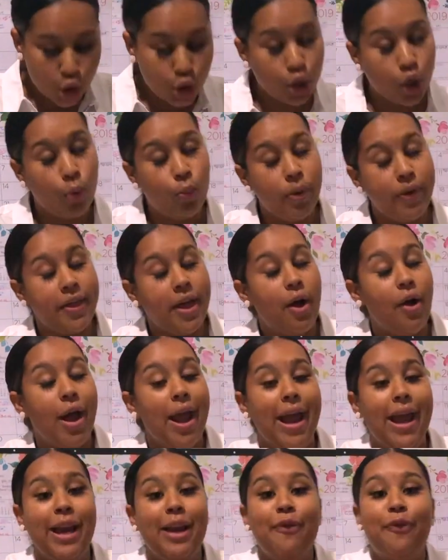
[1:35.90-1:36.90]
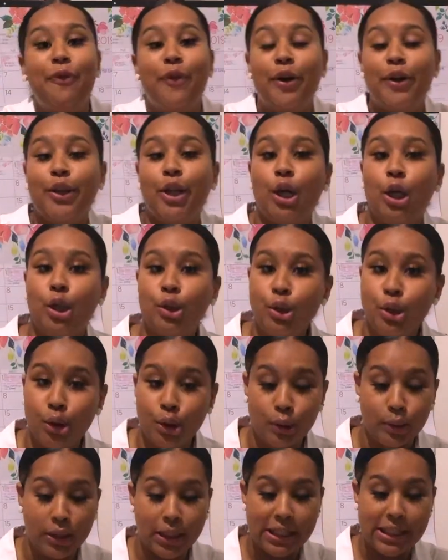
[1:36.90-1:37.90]
So without any further
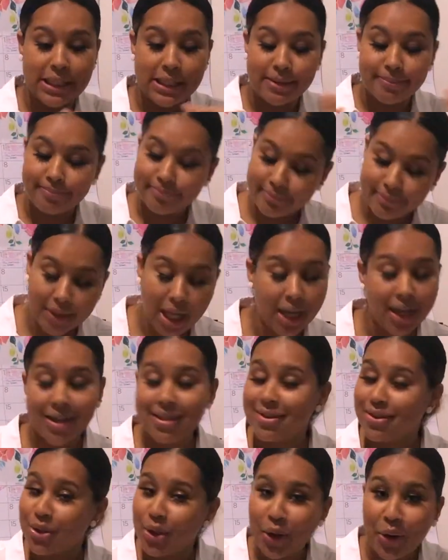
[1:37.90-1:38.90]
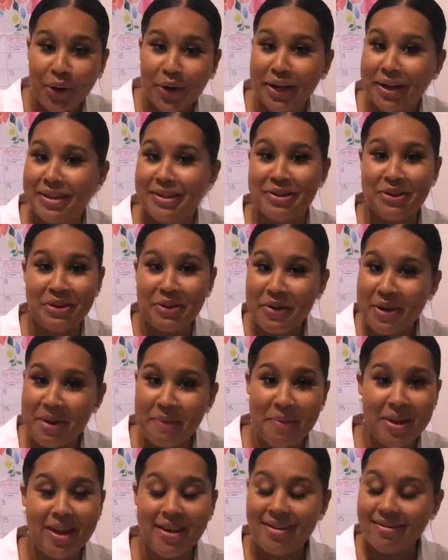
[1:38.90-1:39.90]
ado, let's get started. You know what I
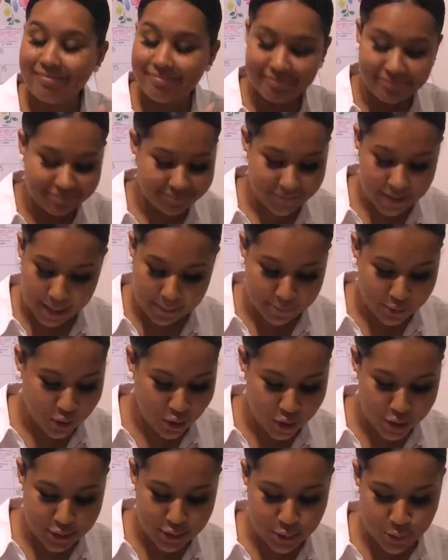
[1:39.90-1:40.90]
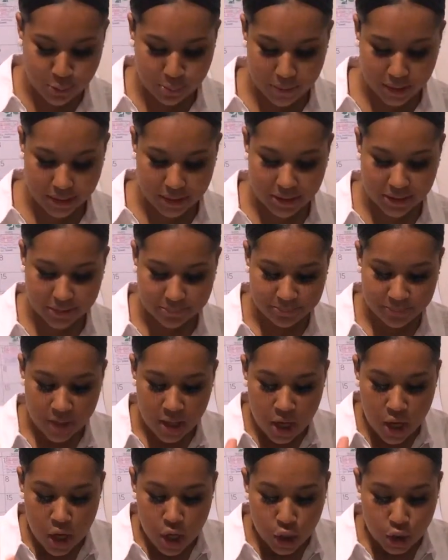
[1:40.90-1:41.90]
mean? I'm talking too much.
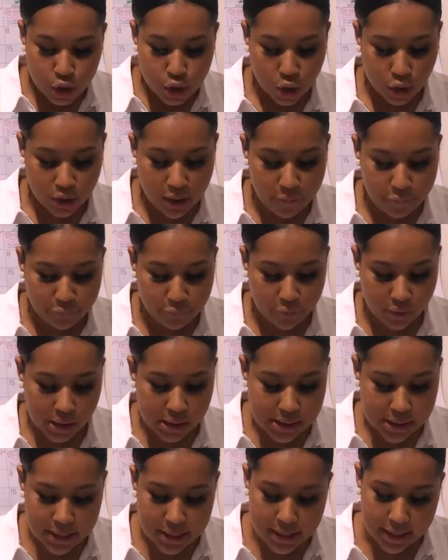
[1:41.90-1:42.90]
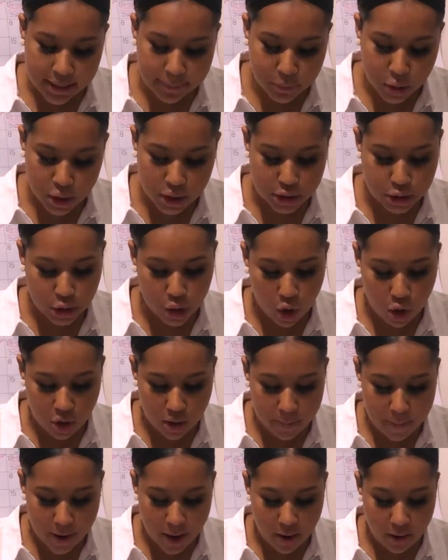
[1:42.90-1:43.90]
So the first thing that I'm gonna talk
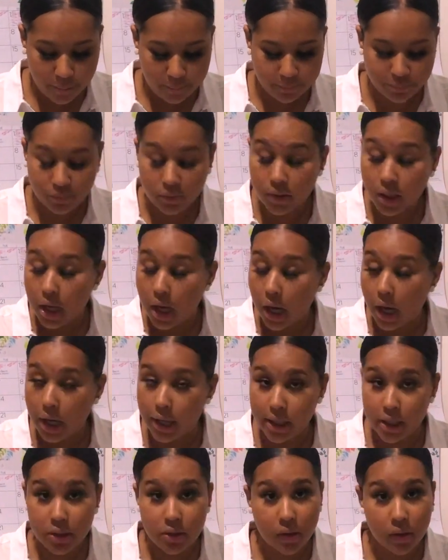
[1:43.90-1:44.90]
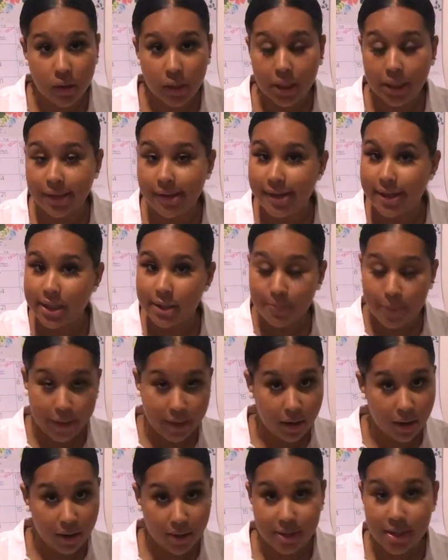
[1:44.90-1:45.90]
about, I need to look at this
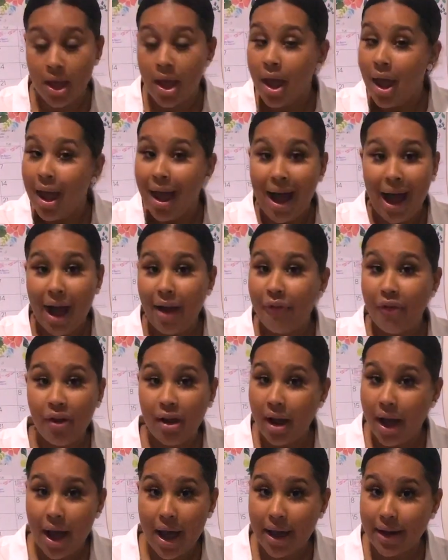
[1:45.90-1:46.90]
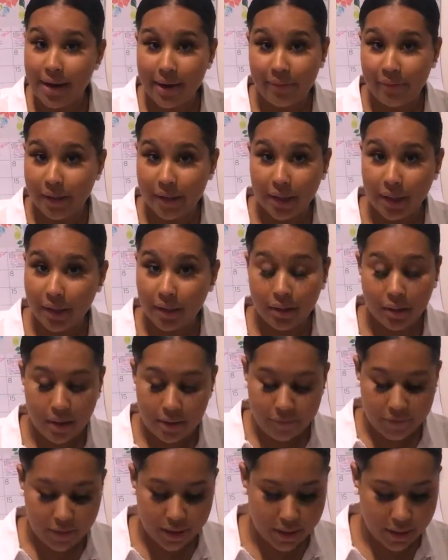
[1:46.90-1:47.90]
because I forgot everything. You know,
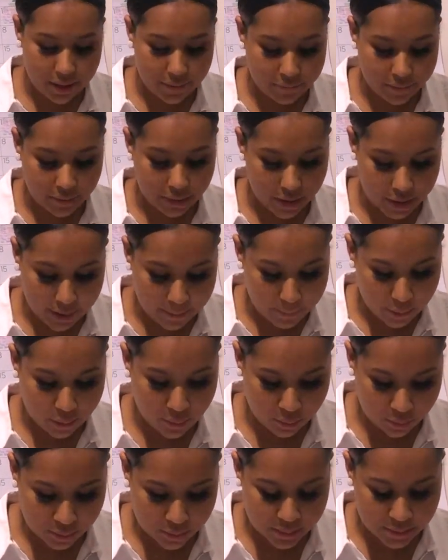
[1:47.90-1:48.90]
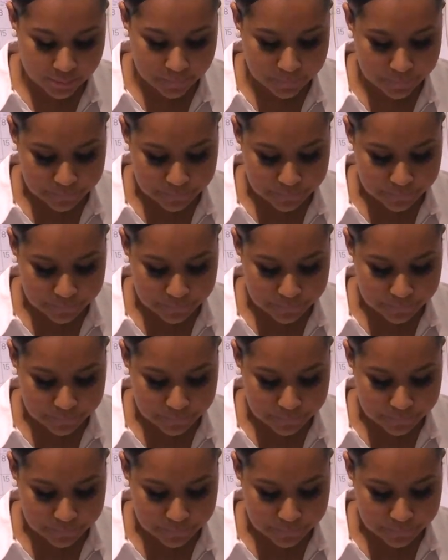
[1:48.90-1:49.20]
I forget everything. I'm old.